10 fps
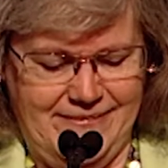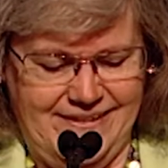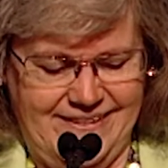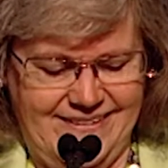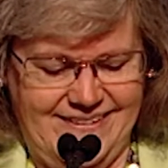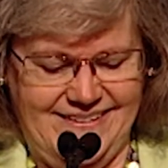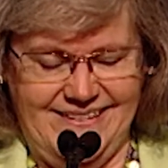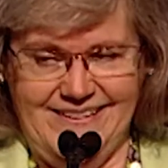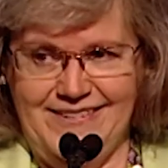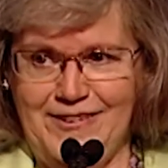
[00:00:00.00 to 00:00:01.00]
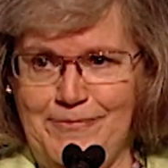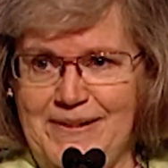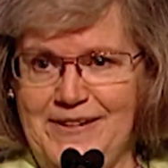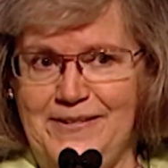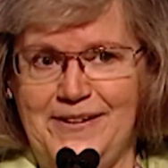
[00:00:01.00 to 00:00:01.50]
and I
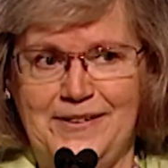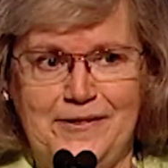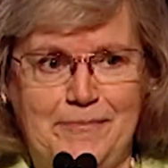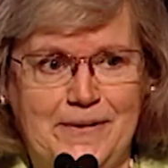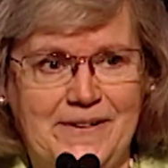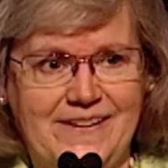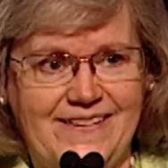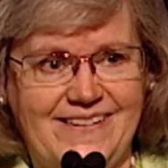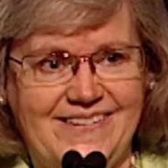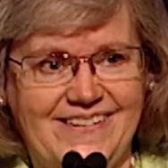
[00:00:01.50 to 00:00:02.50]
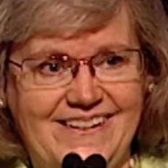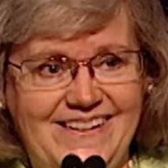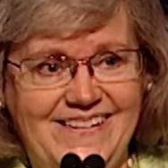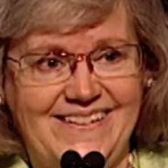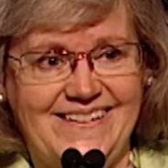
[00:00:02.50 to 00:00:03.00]
suspect you had a good party last night.